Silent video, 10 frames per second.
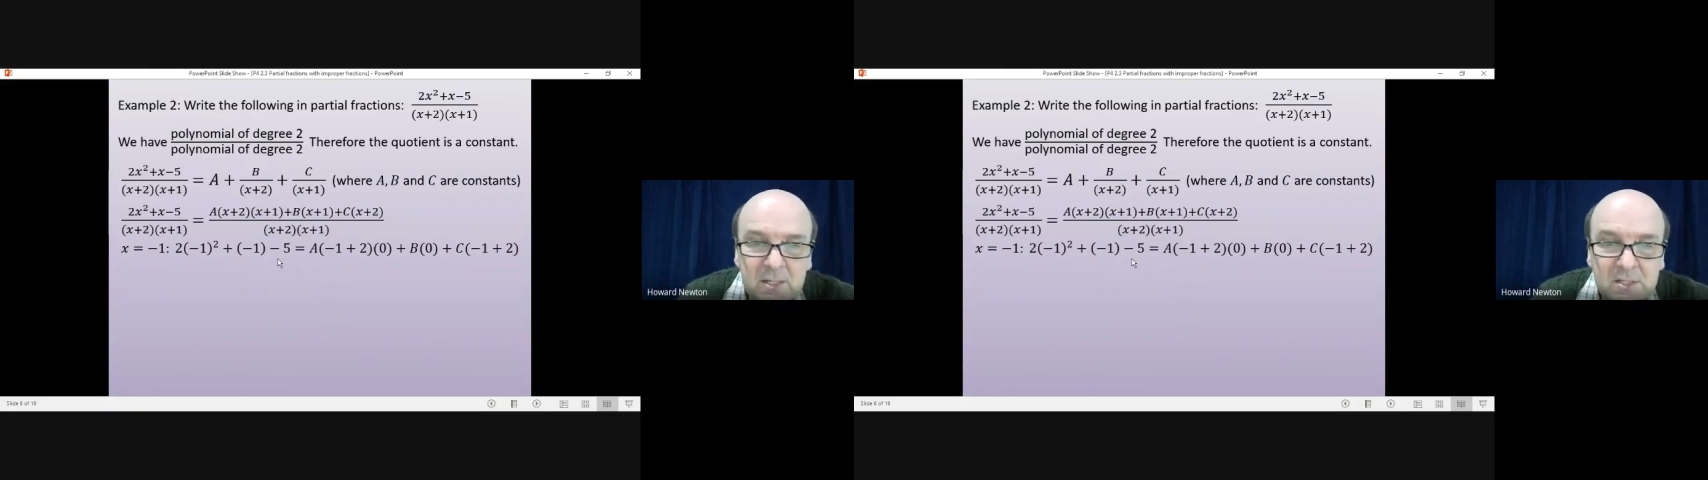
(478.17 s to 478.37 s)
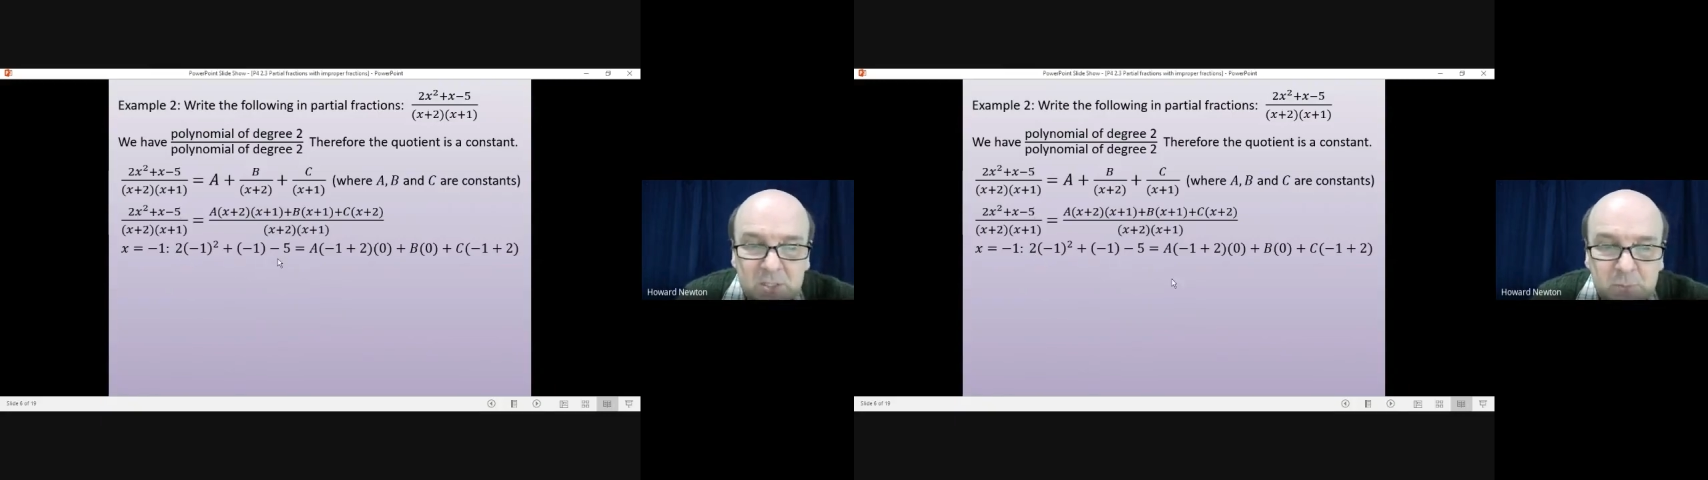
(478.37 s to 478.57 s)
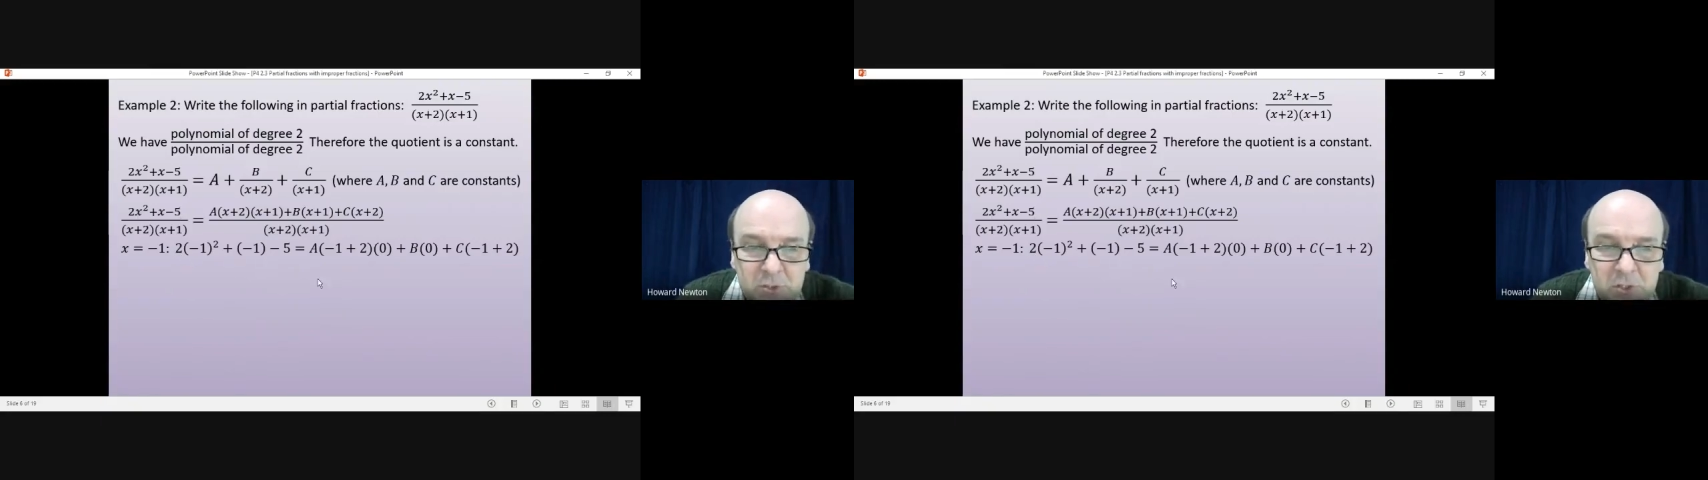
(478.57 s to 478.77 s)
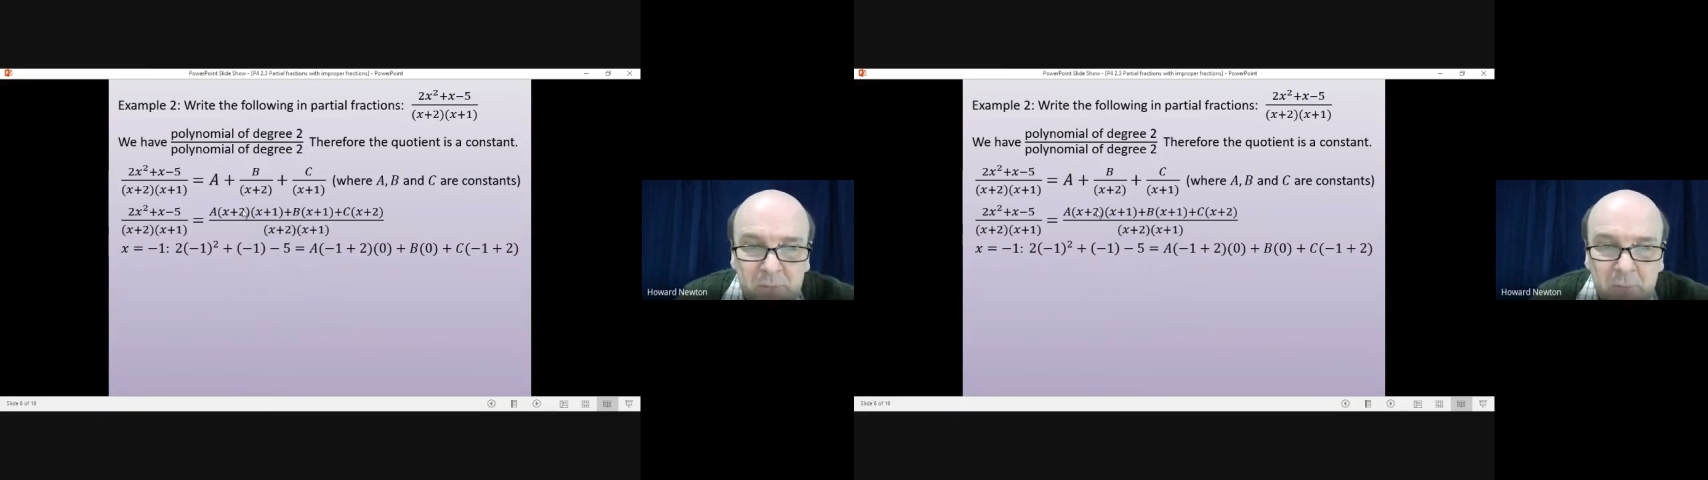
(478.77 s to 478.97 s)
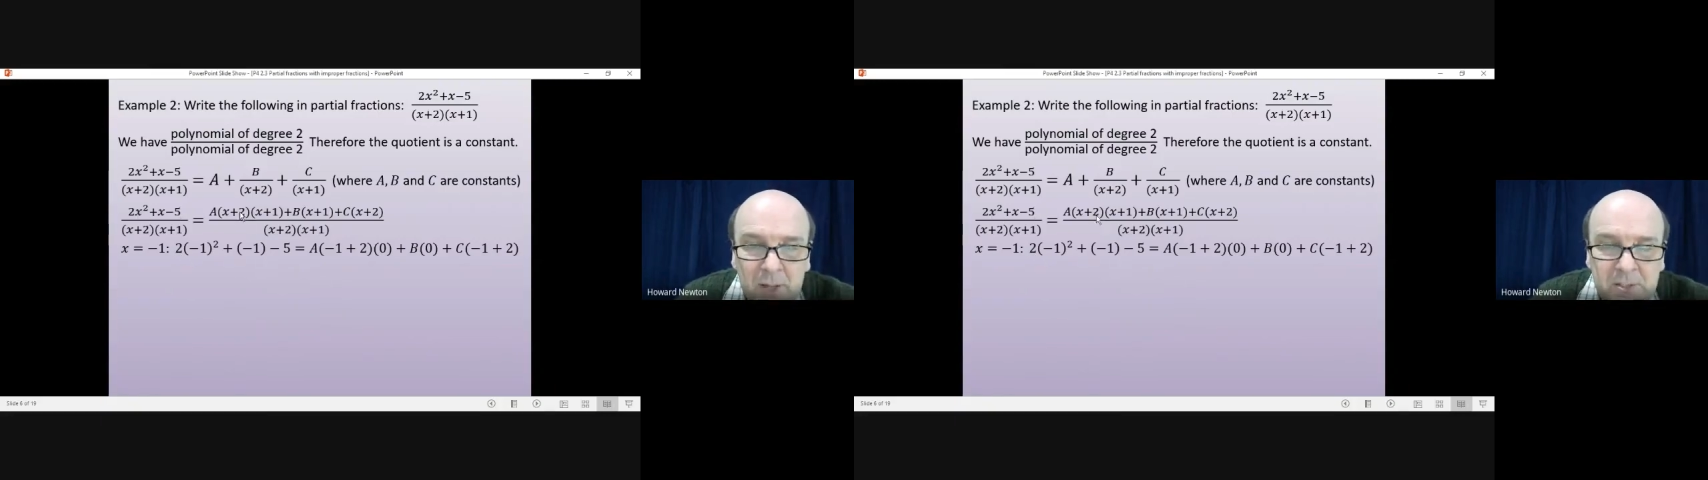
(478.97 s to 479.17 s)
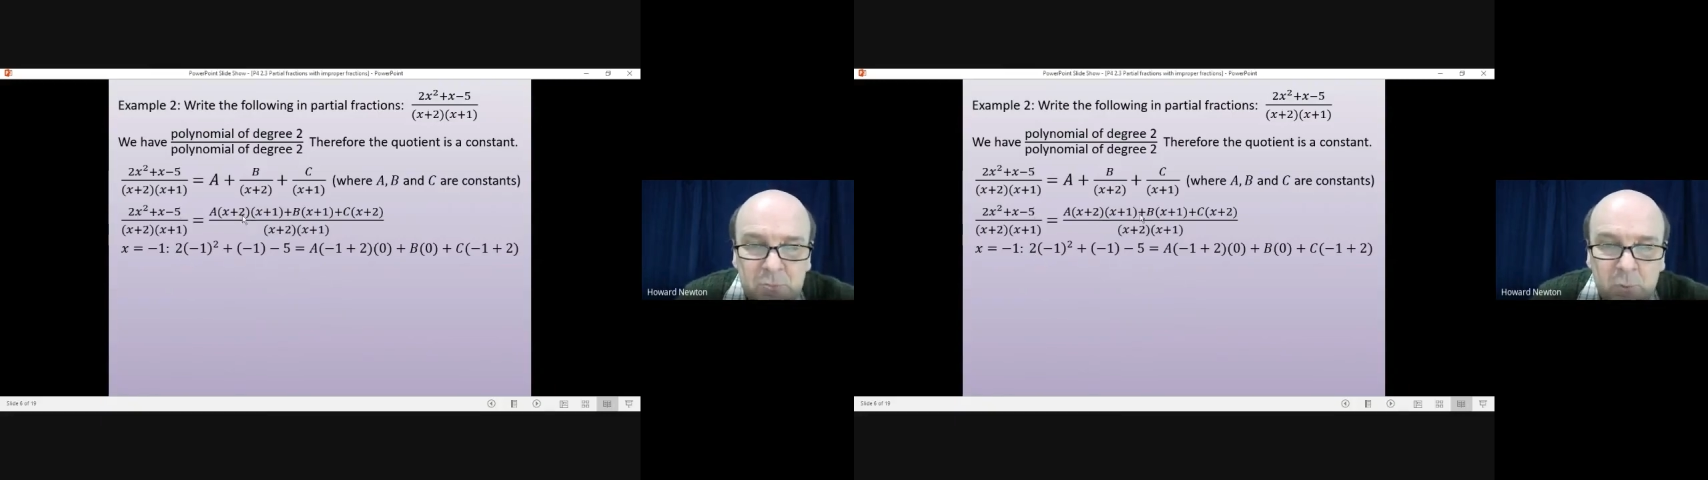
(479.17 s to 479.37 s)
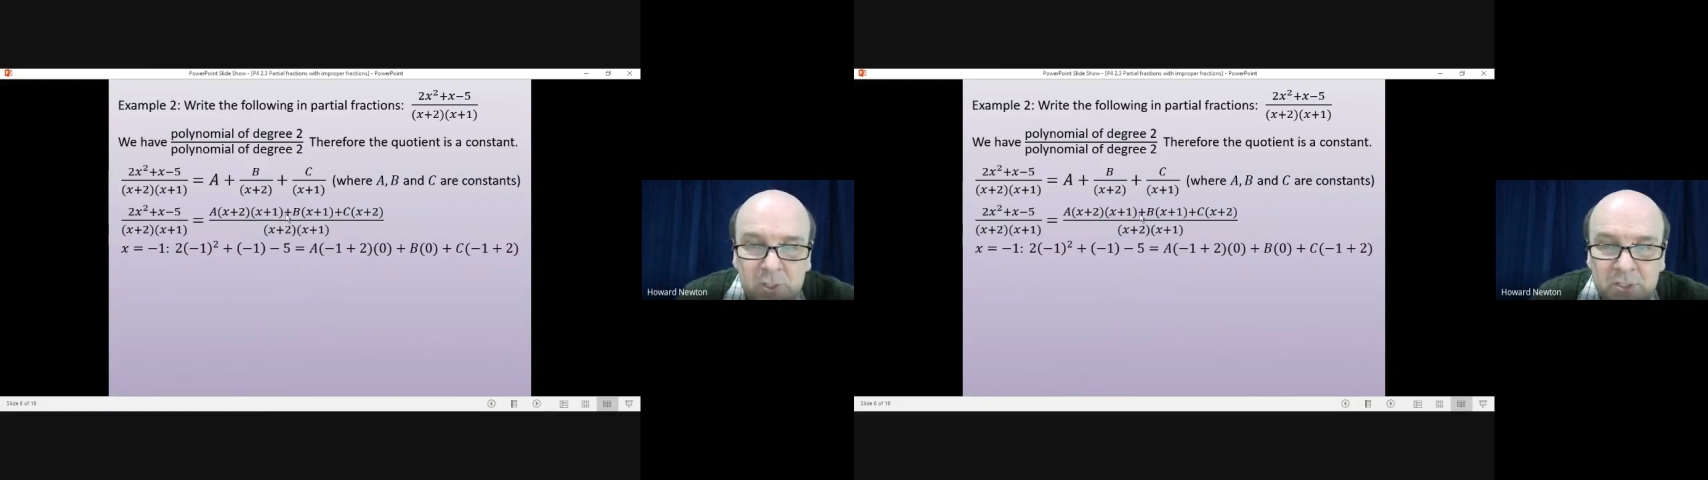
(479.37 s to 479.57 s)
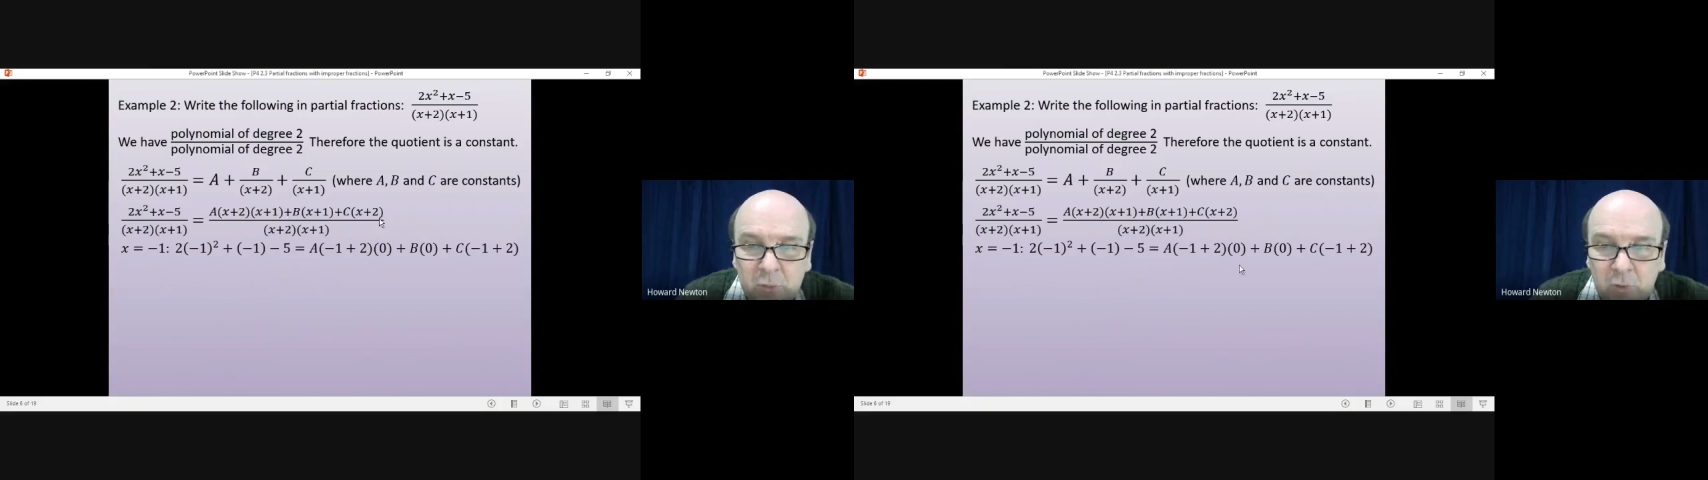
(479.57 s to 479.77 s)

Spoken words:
Substituting minus 1 into